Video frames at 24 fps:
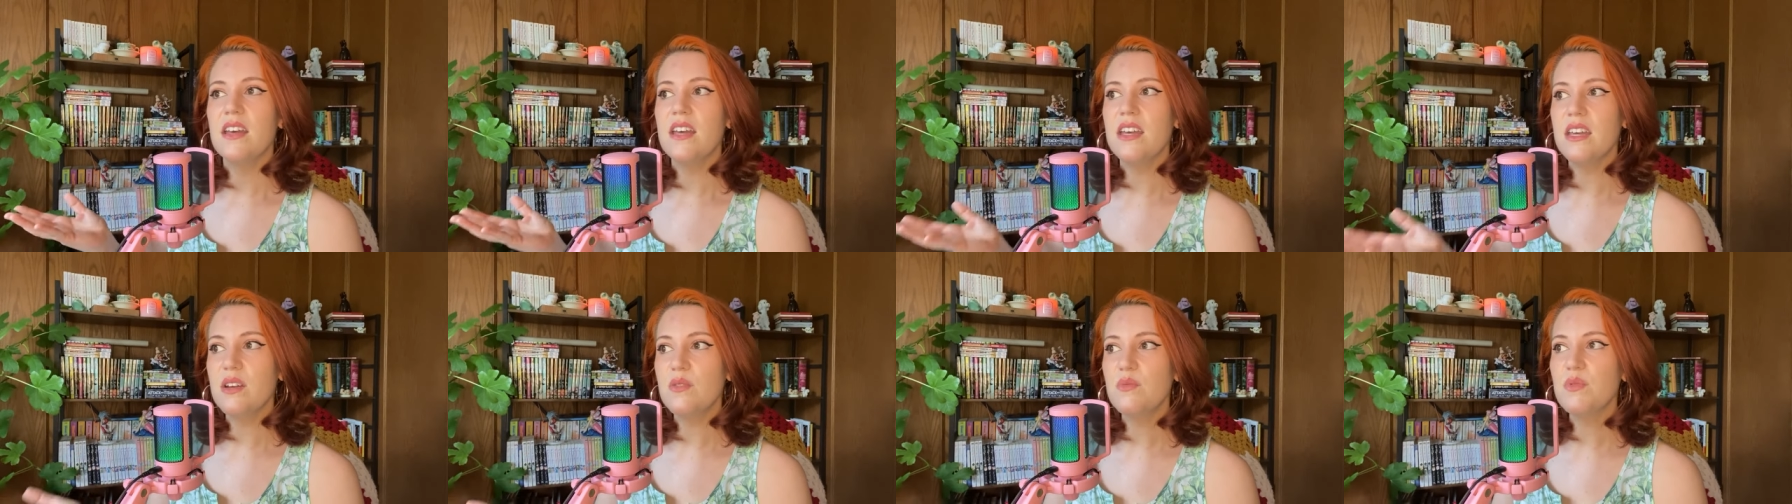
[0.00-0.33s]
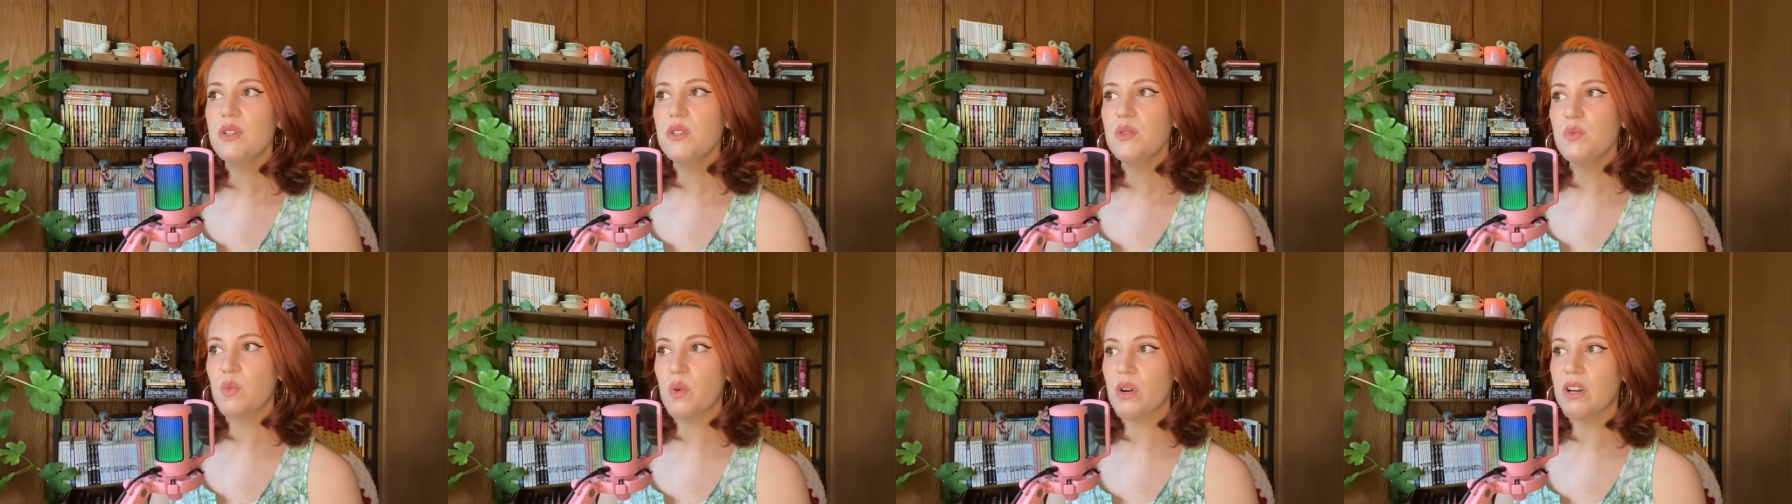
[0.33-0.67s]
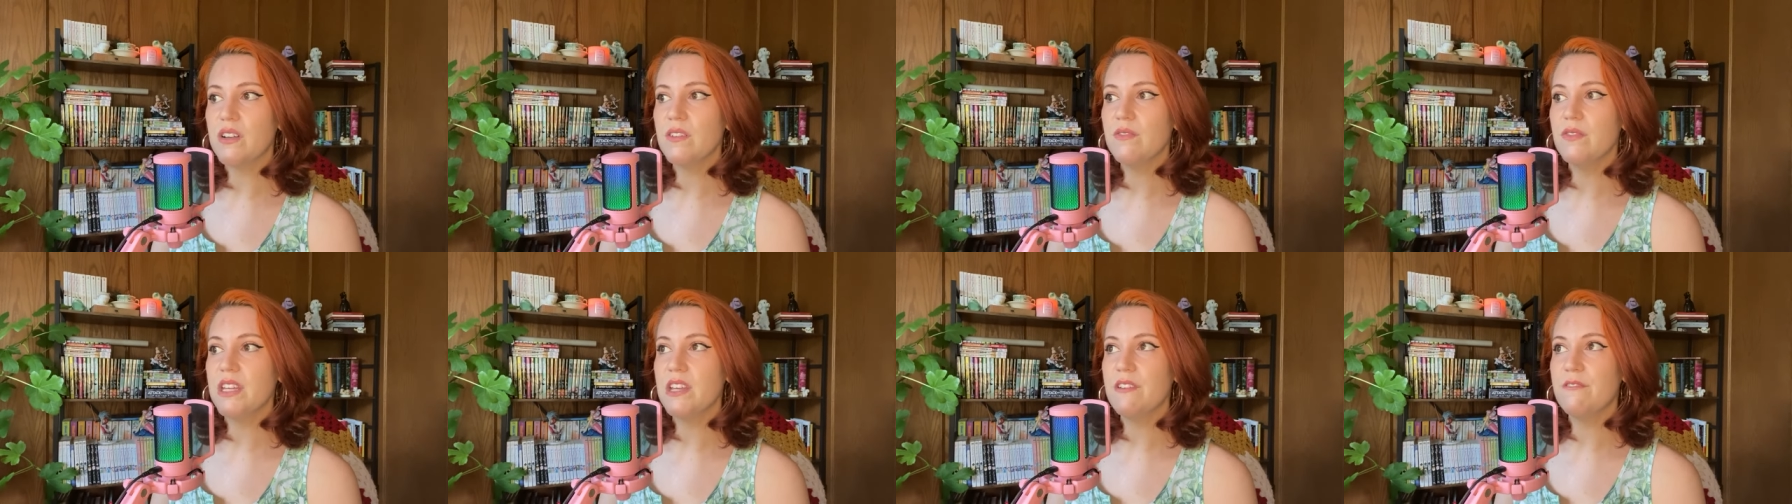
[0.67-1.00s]
it was one
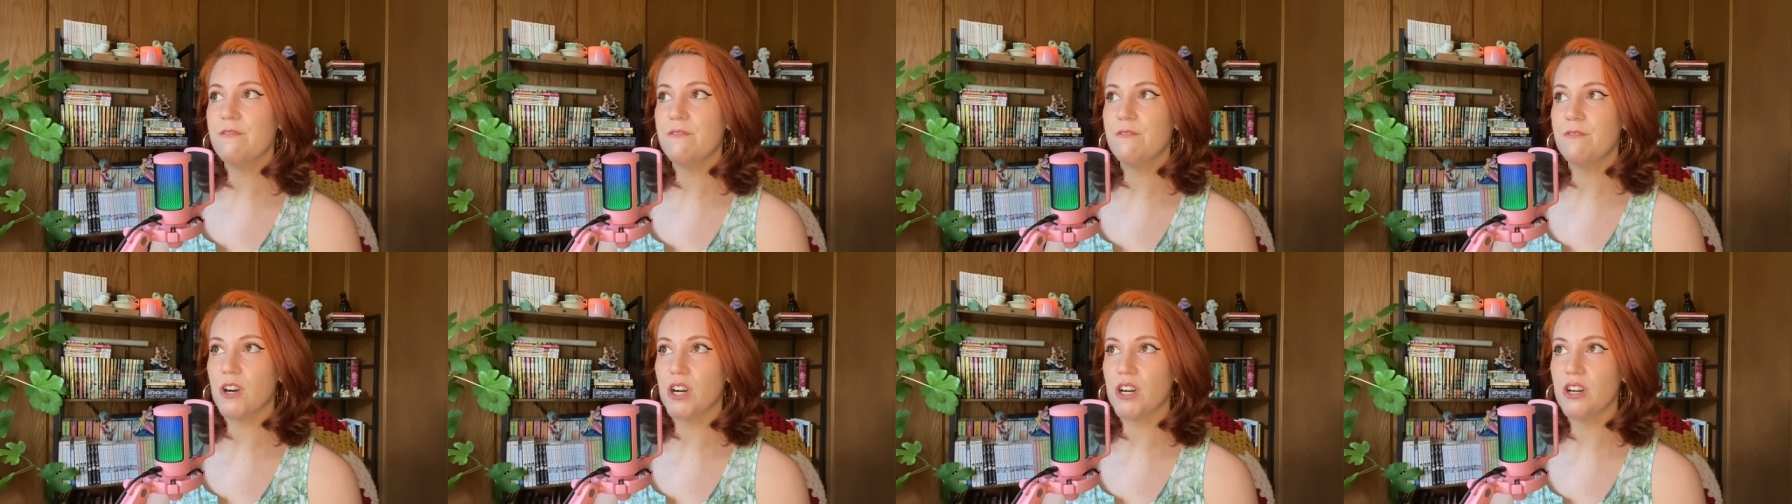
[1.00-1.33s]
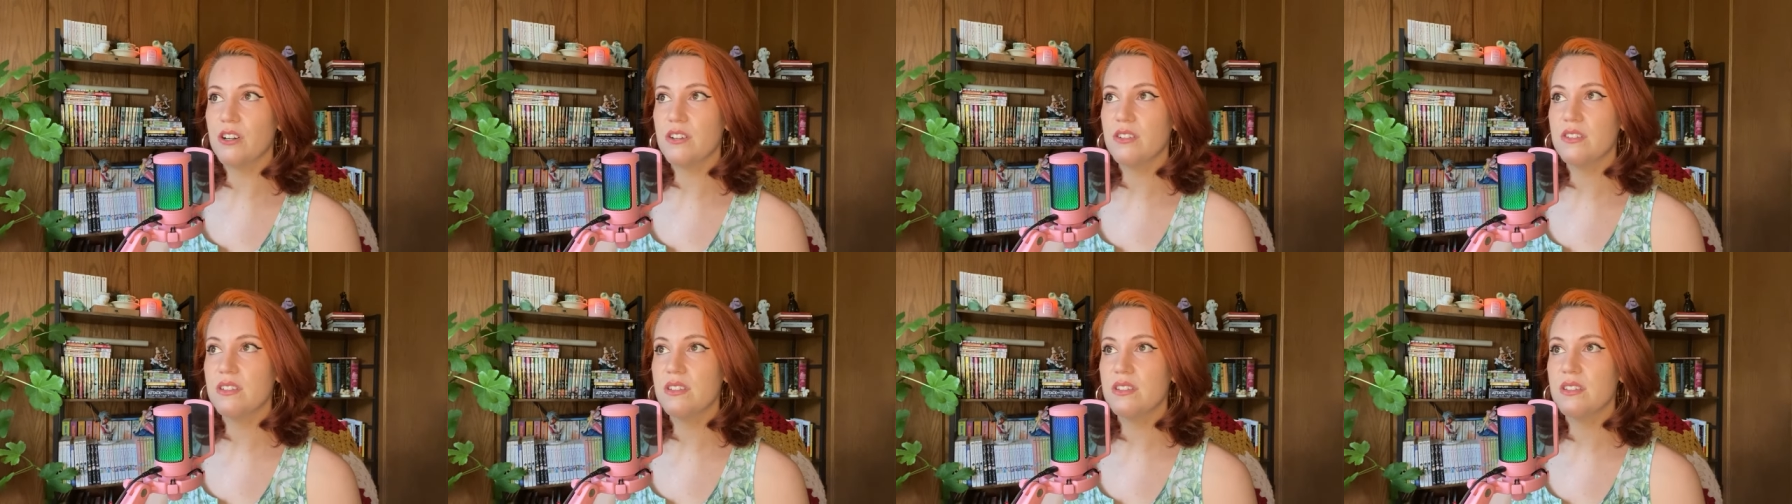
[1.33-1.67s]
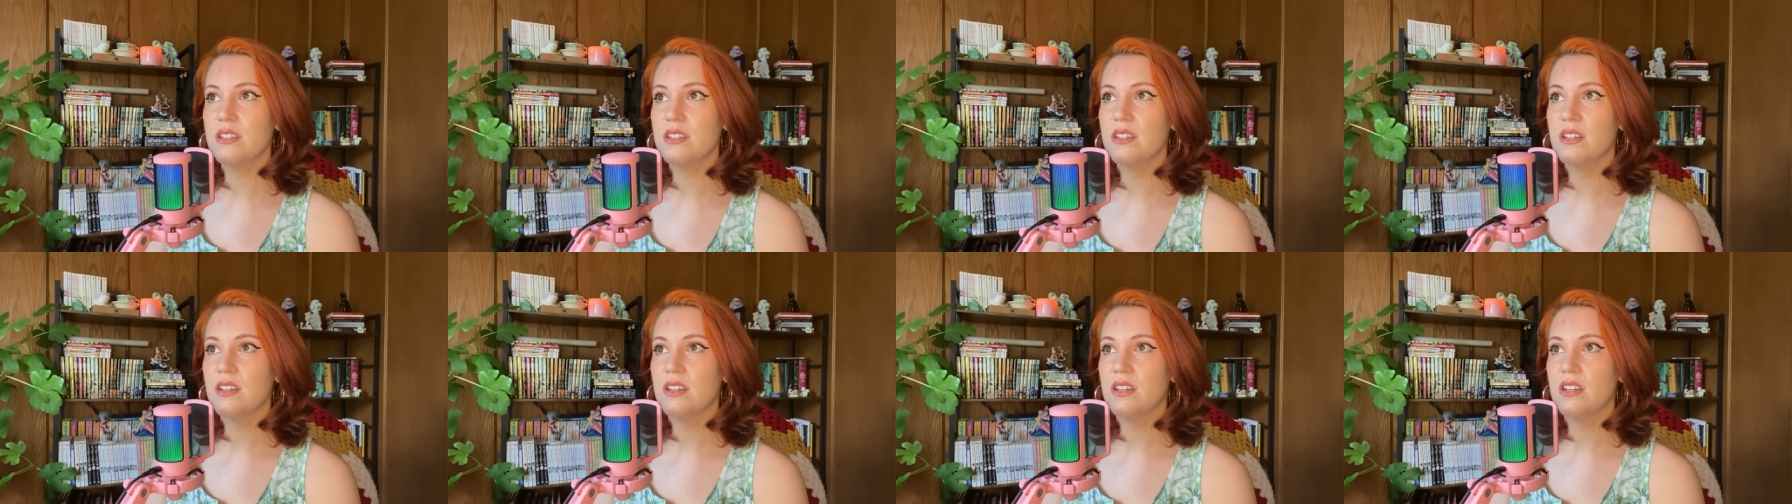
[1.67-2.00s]
of the
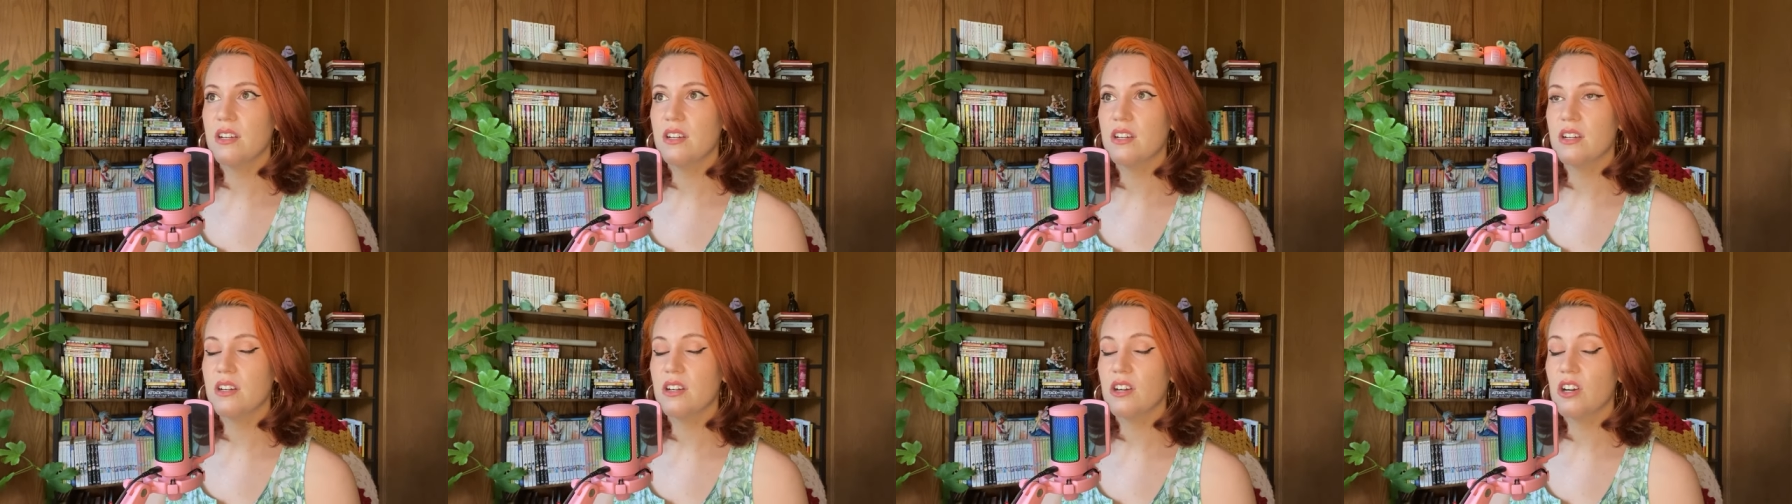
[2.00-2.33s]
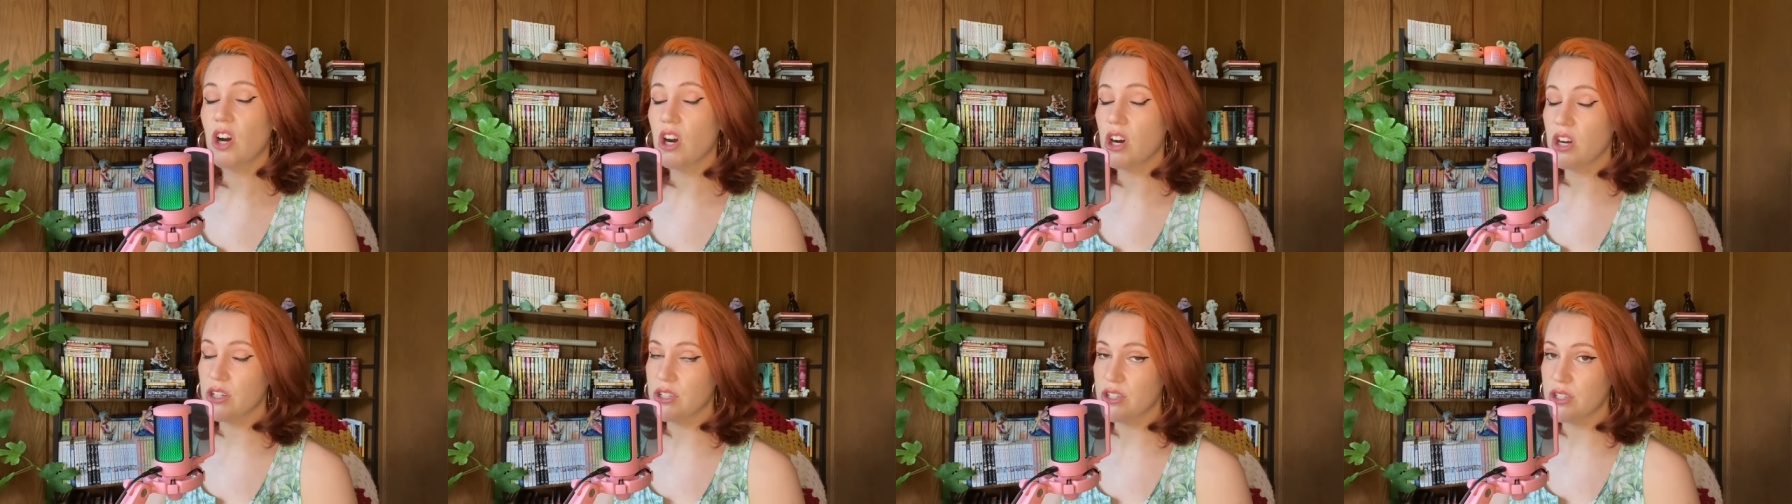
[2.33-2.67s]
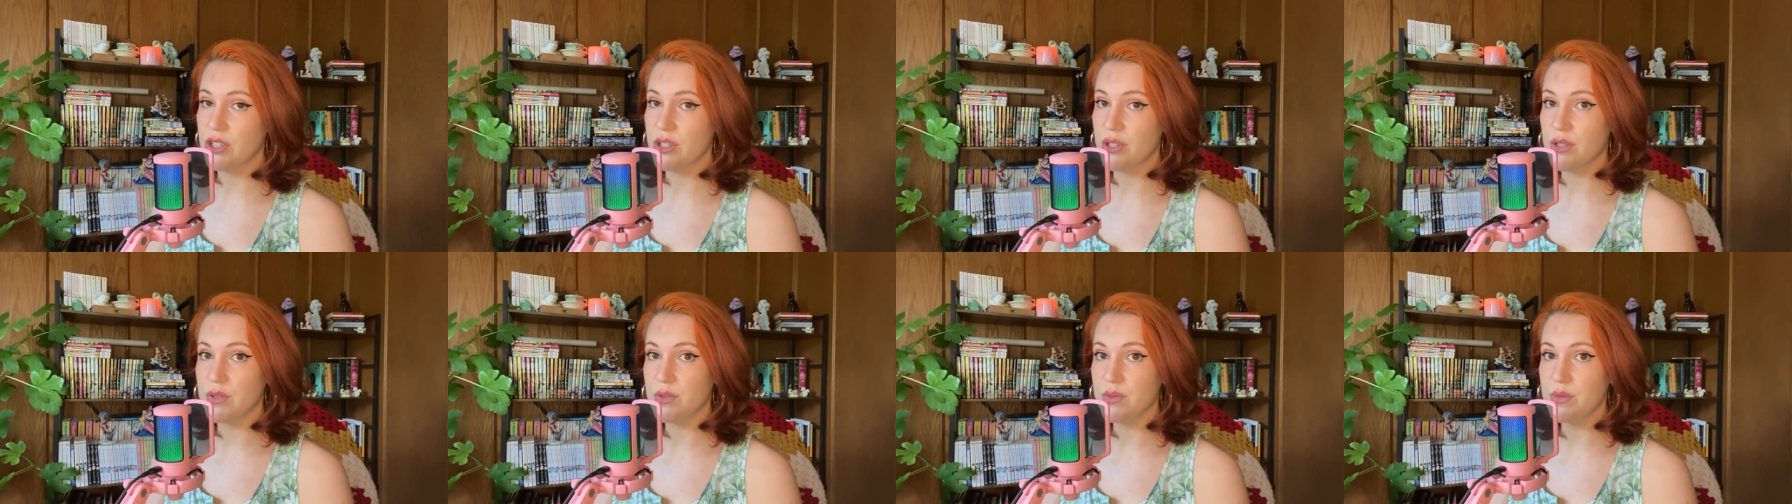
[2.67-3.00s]
first
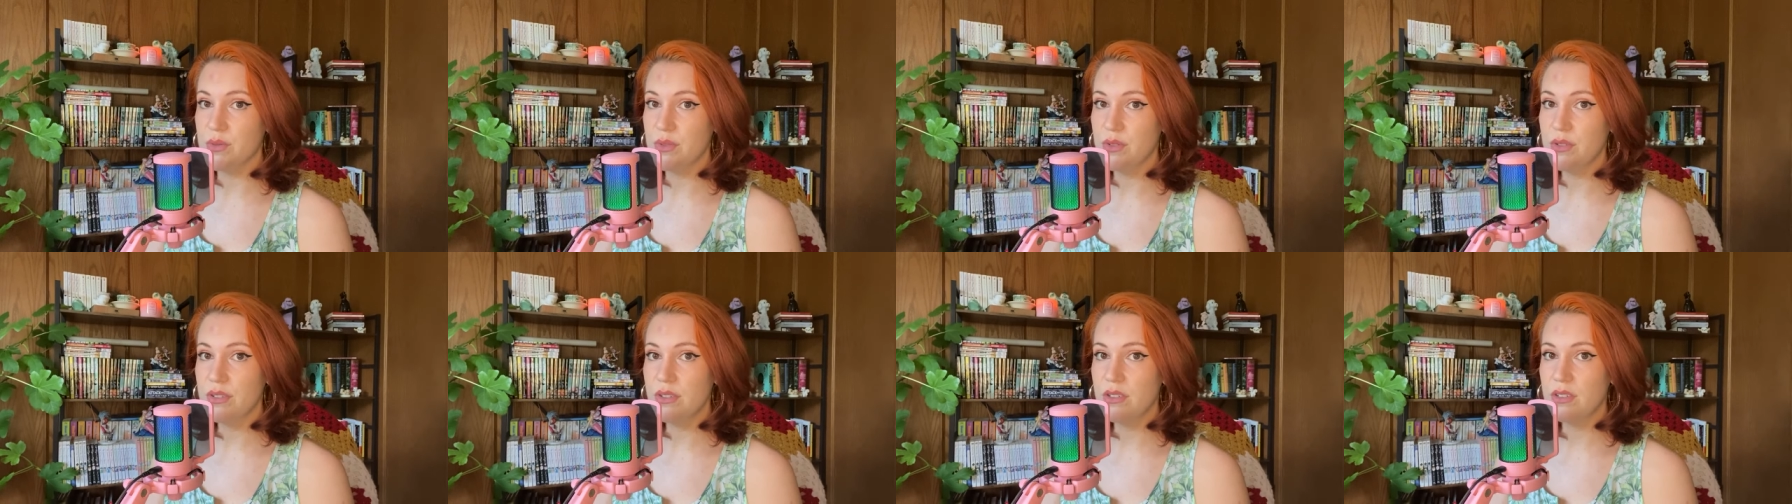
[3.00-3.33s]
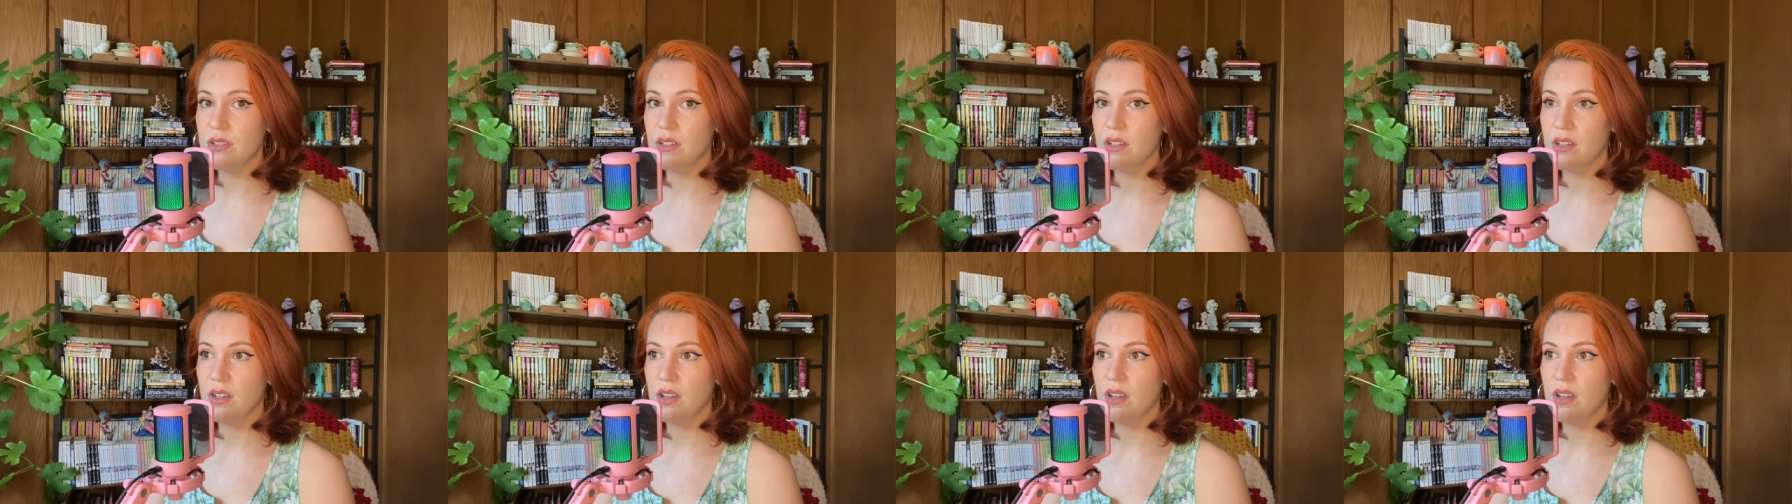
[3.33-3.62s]
cartoons